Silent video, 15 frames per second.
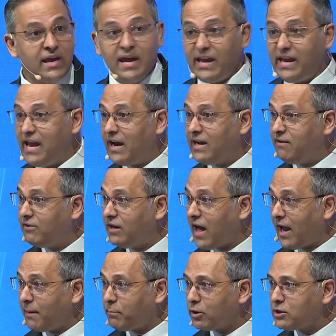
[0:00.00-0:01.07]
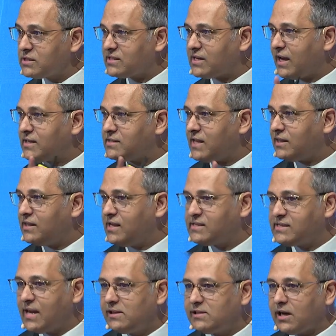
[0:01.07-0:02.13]
He had even hypothesized that these
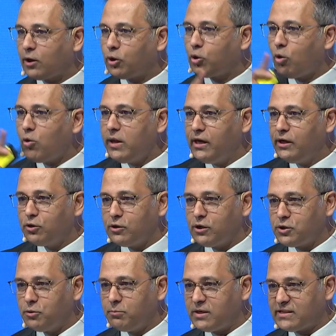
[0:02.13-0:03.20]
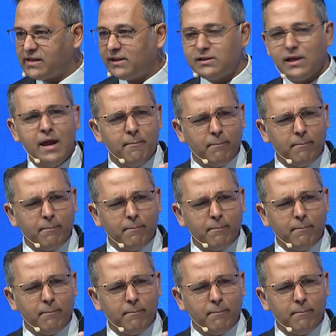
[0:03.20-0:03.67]
cells are growing into the tumor cells.